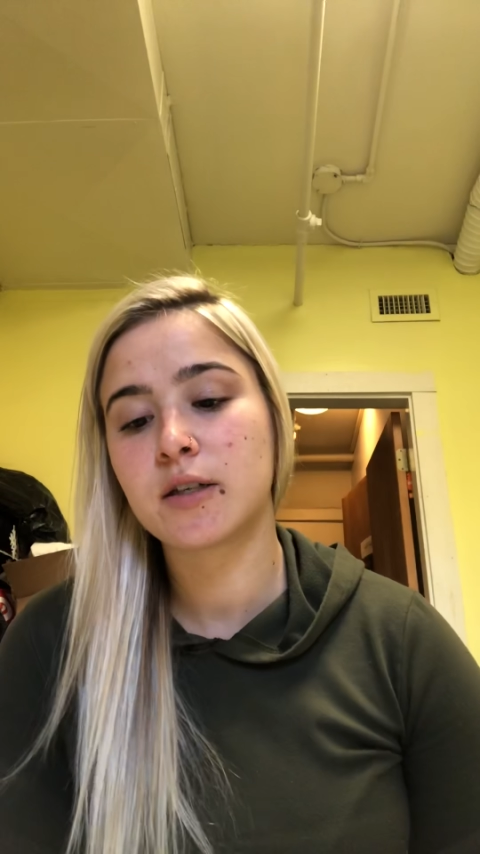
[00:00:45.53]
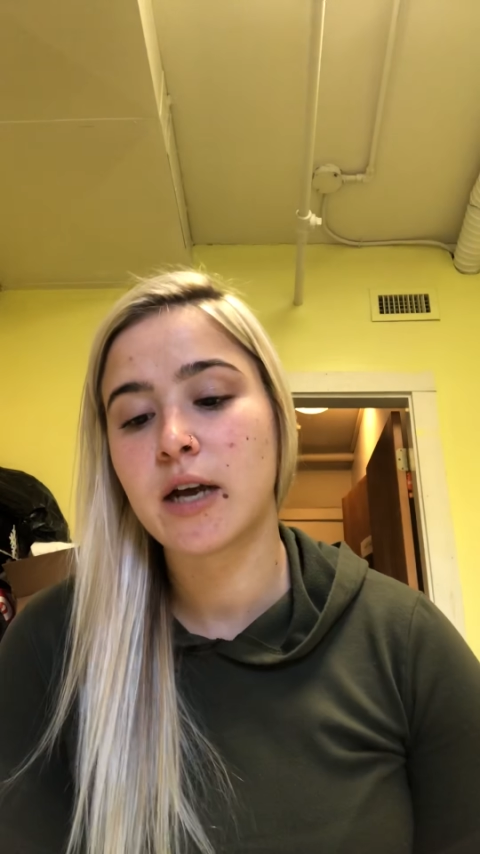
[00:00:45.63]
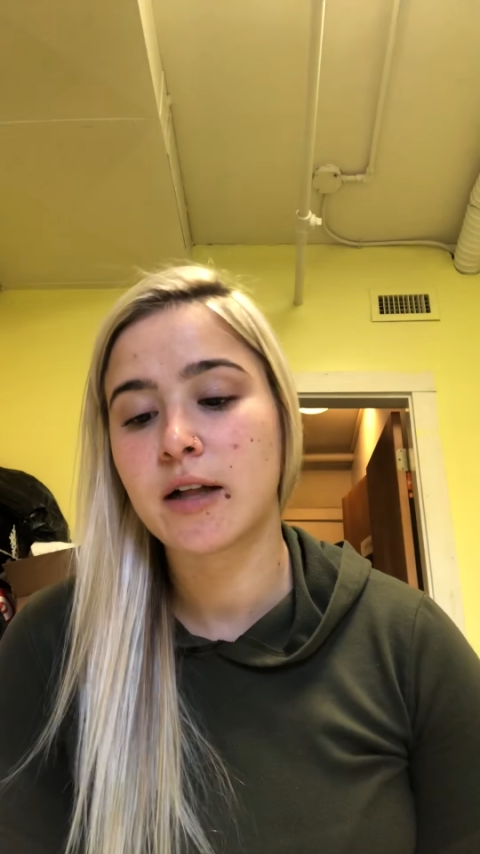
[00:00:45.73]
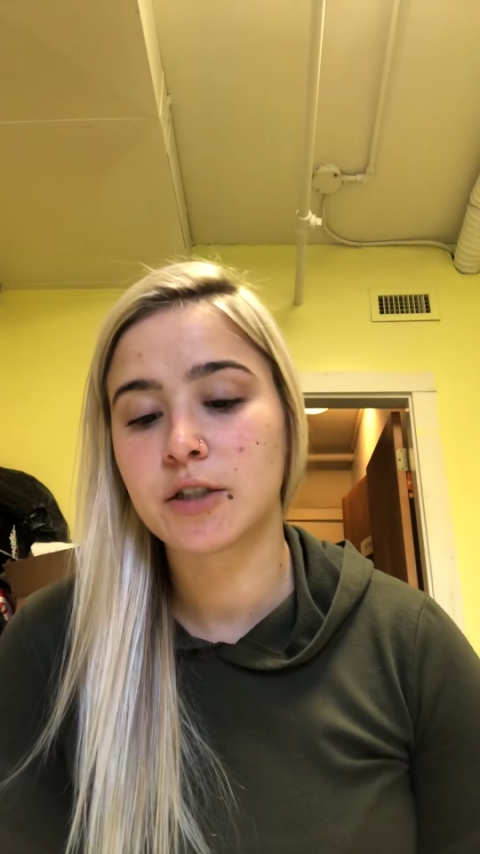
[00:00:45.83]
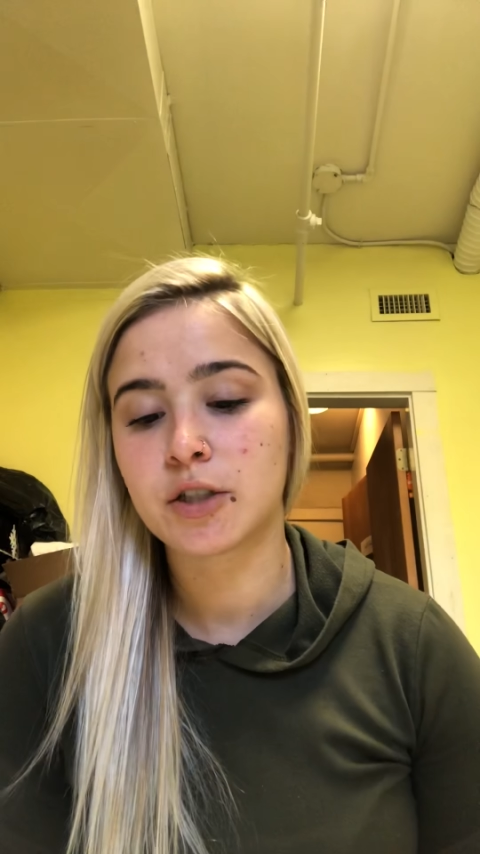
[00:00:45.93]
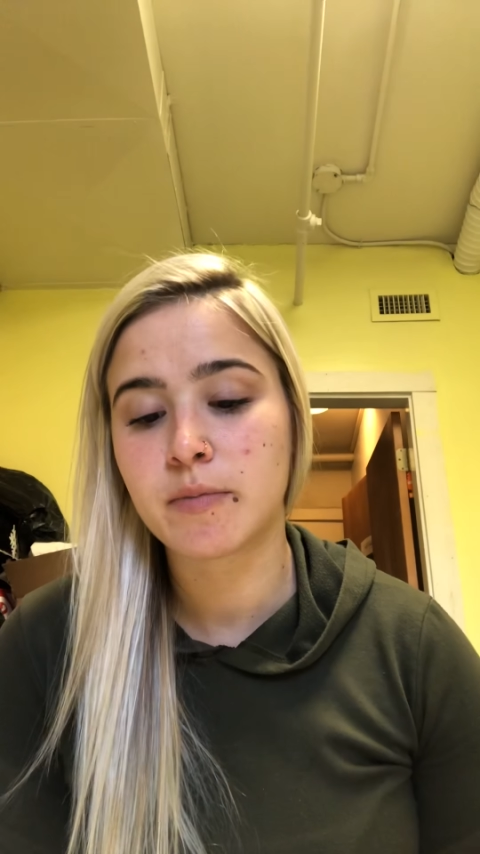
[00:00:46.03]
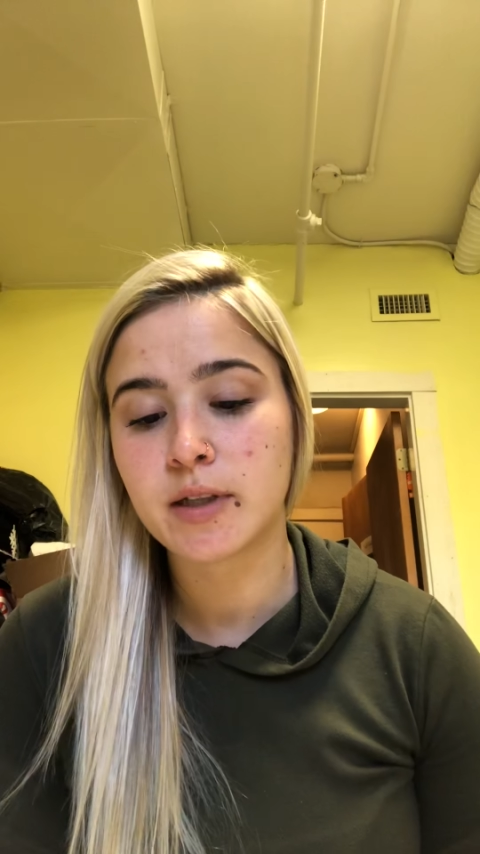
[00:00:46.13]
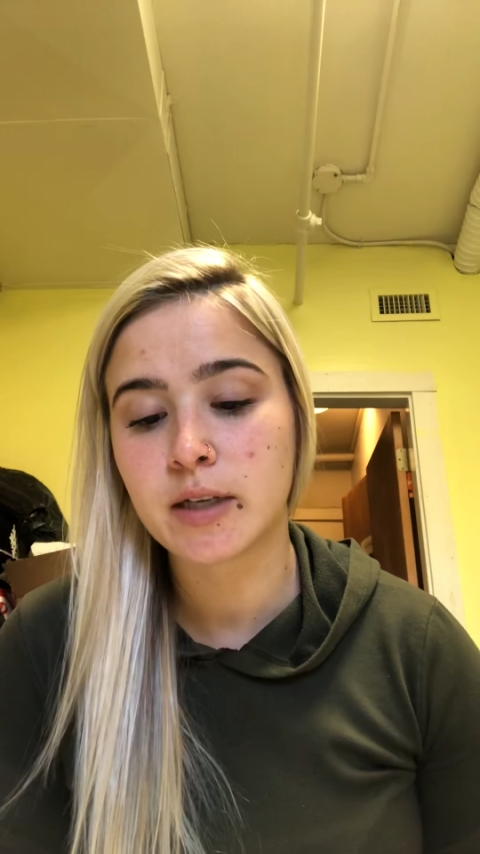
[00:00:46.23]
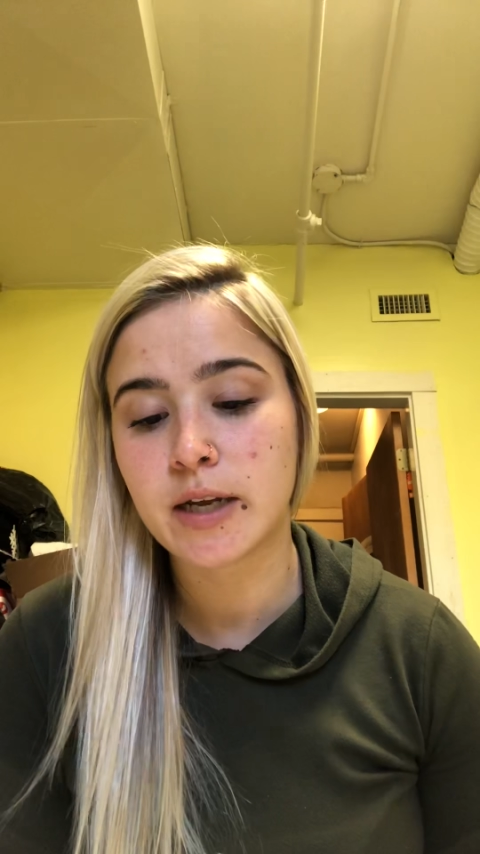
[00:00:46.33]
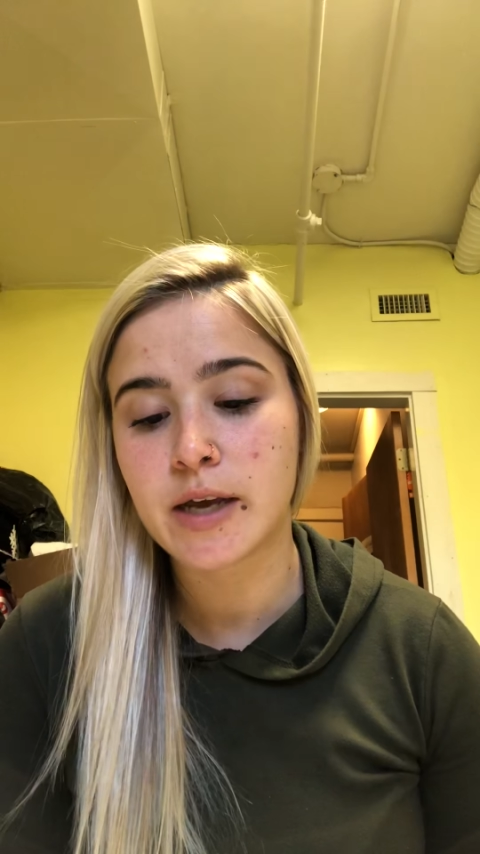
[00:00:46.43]

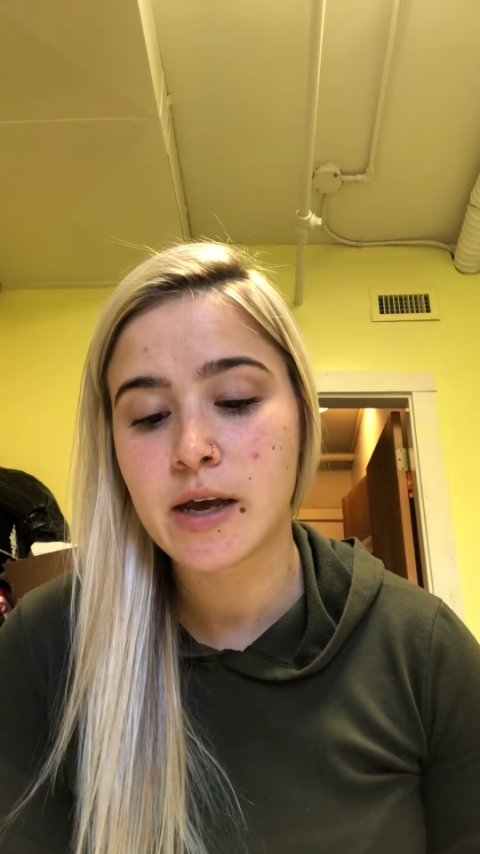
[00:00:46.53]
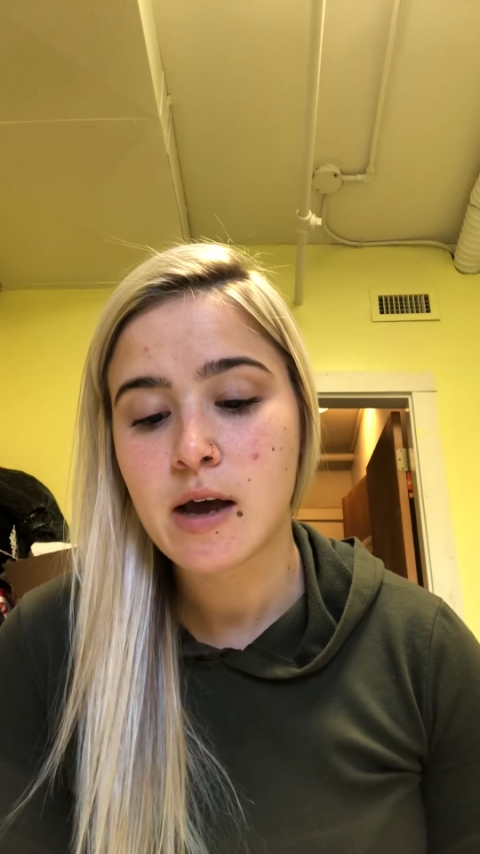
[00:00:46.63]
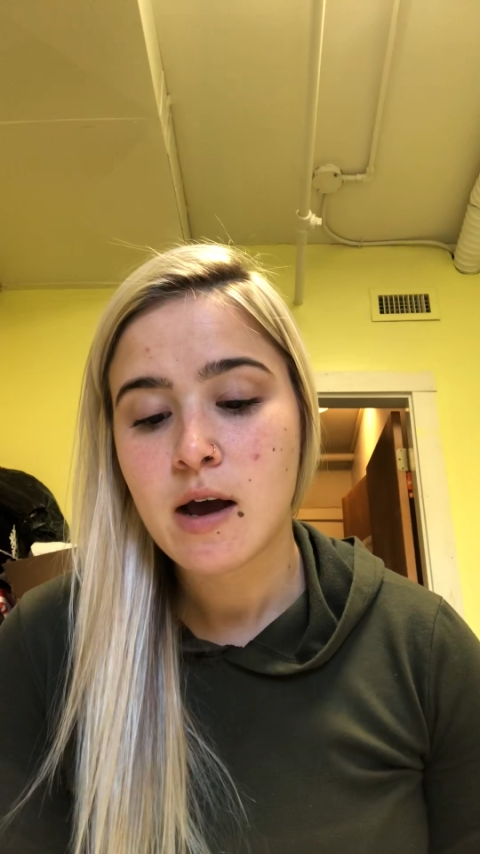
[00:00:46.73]
eligibility.